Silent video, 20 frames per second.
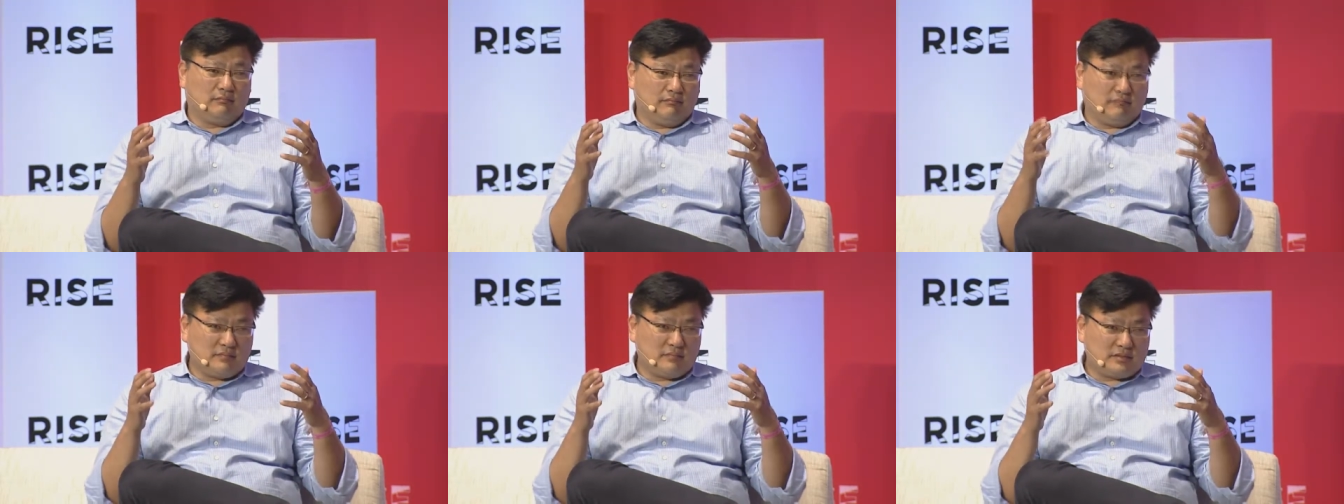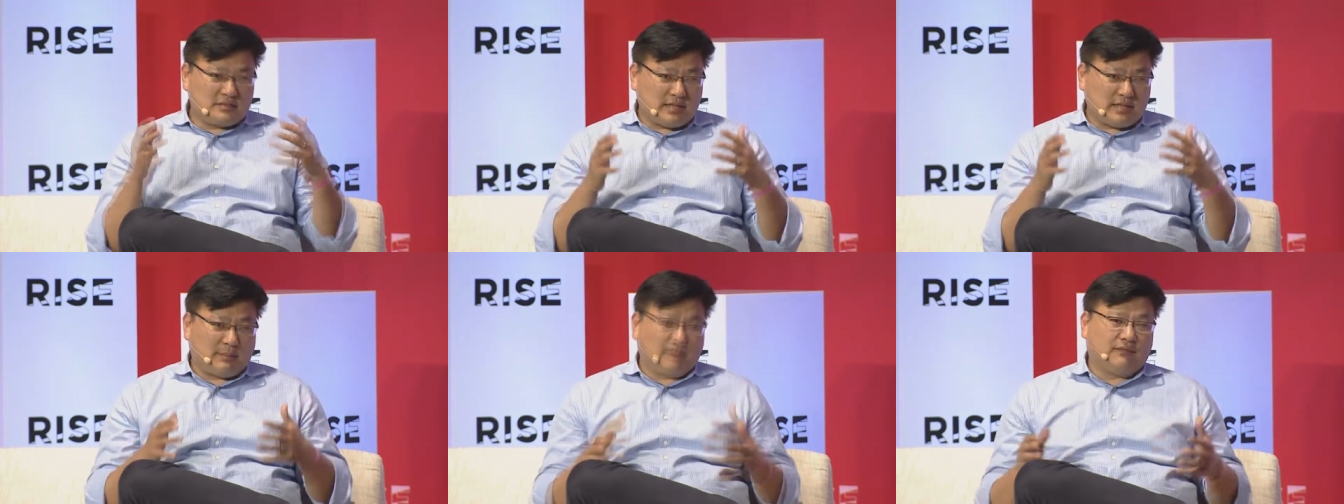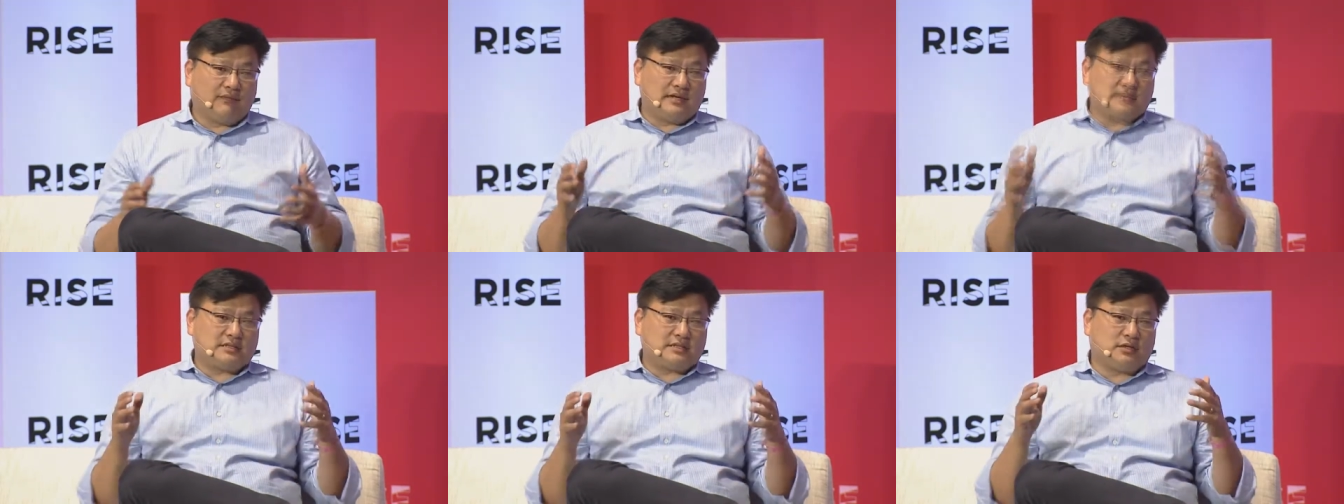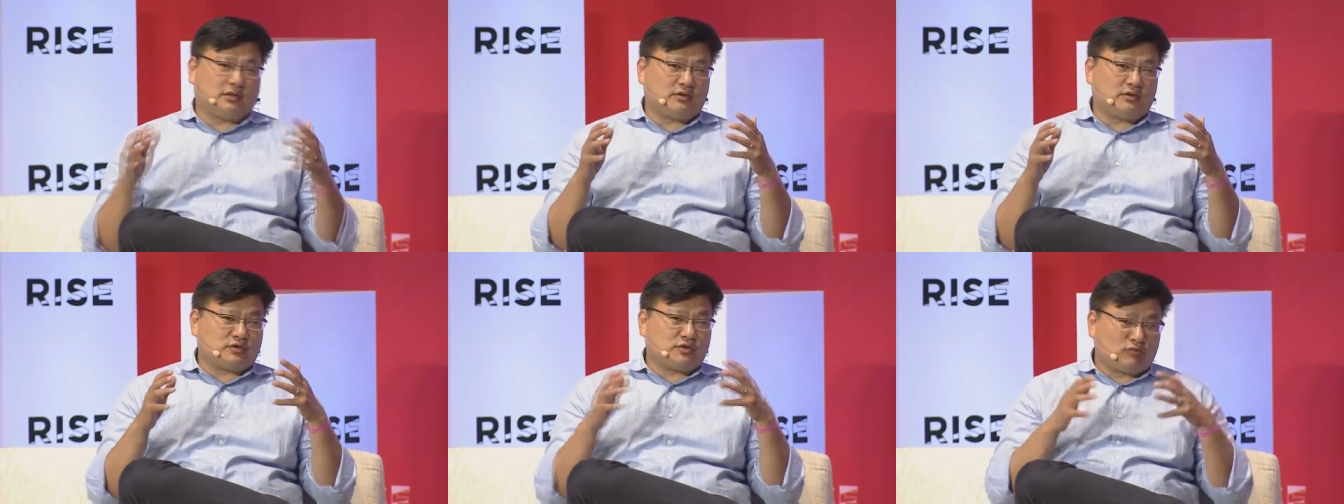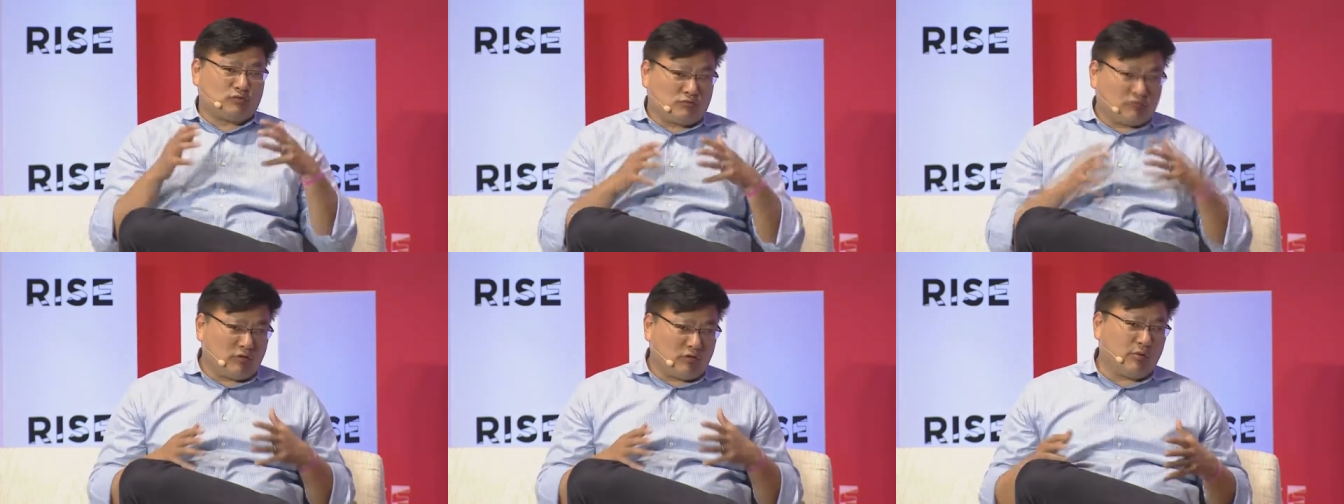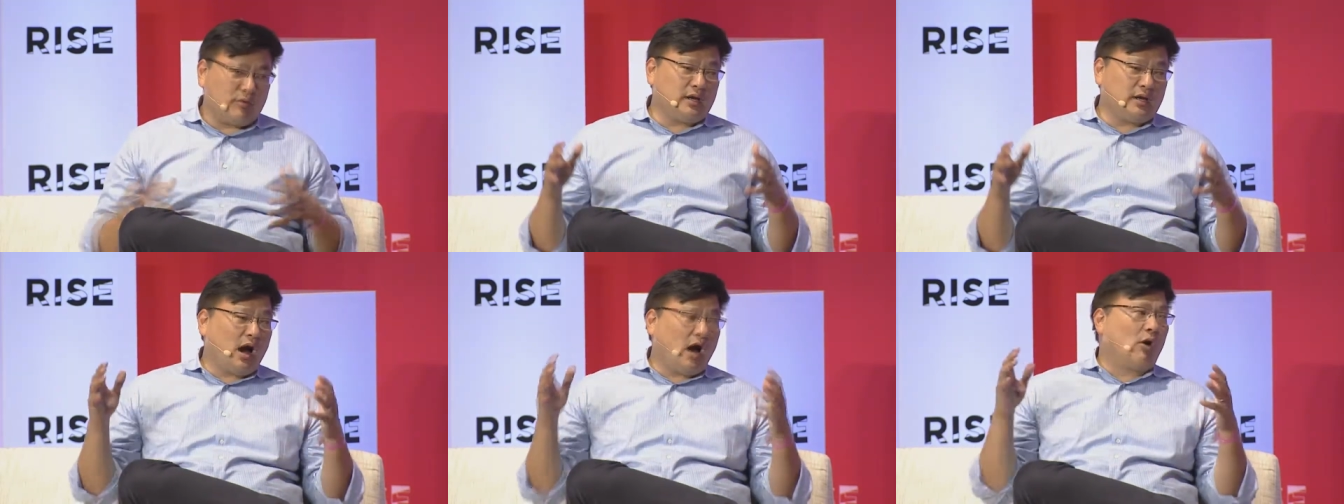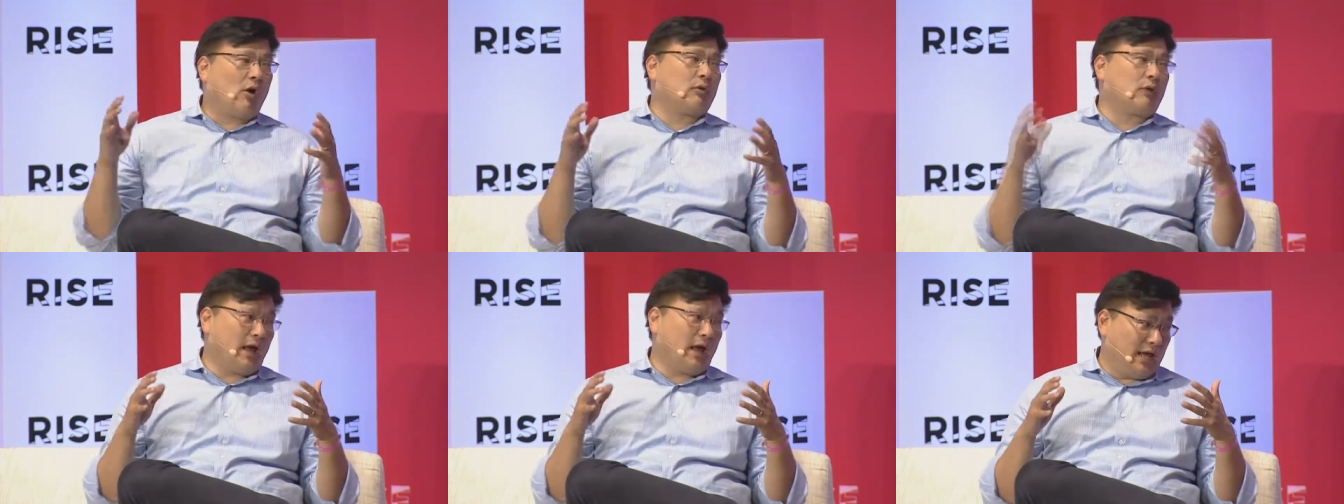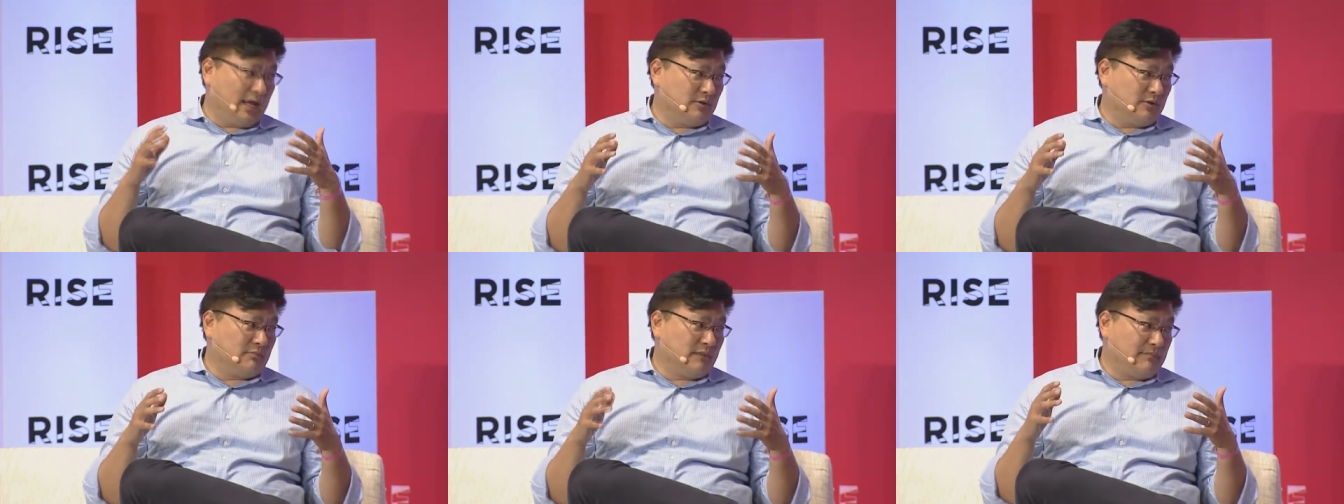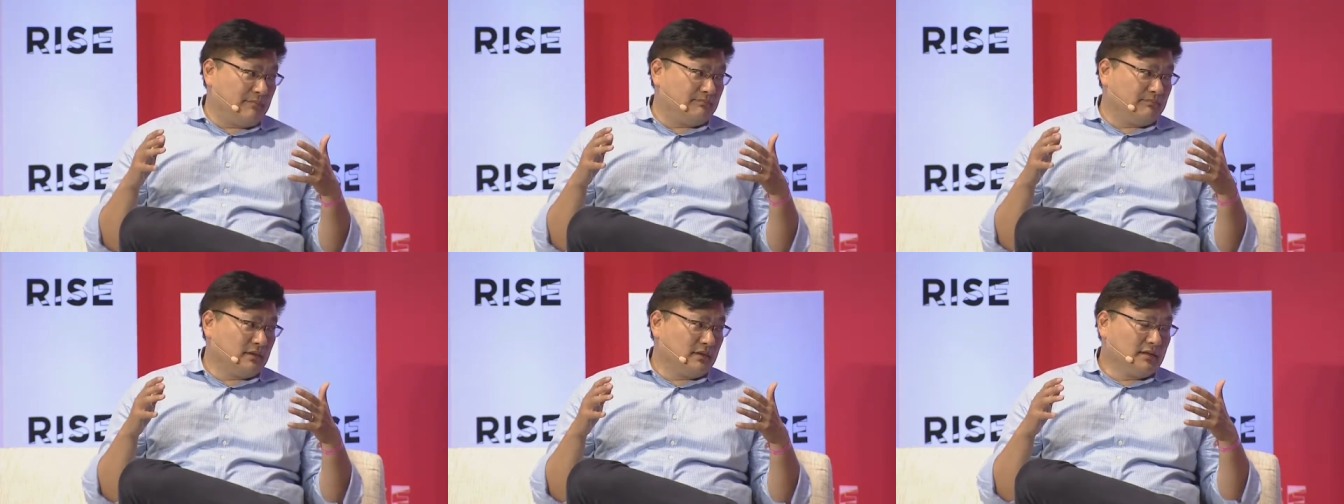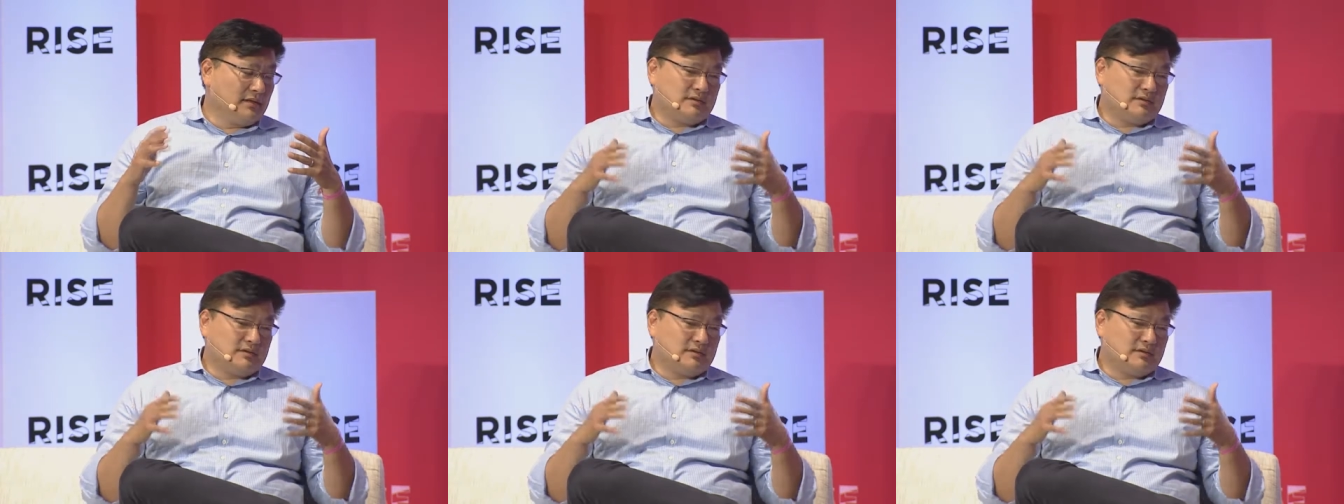some of us are also growing our AUM